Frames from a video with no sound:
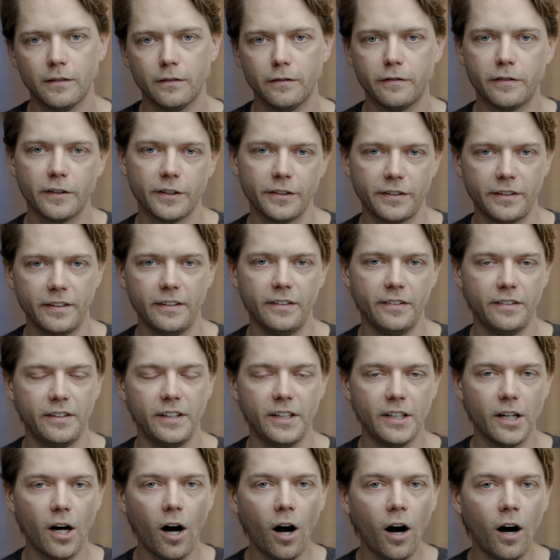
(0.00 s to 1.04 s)
Versus
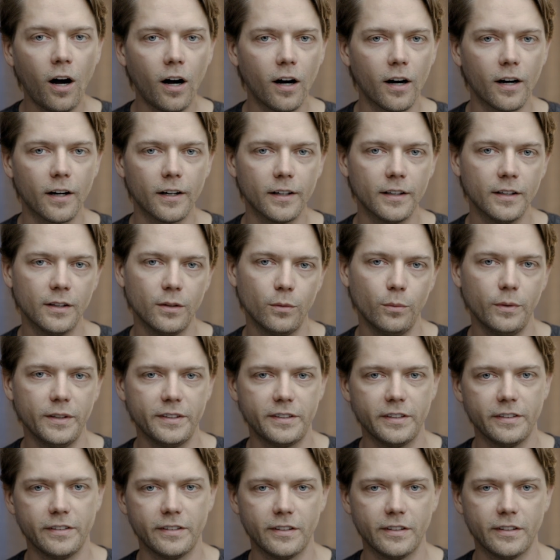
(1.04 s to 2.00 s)
the R, which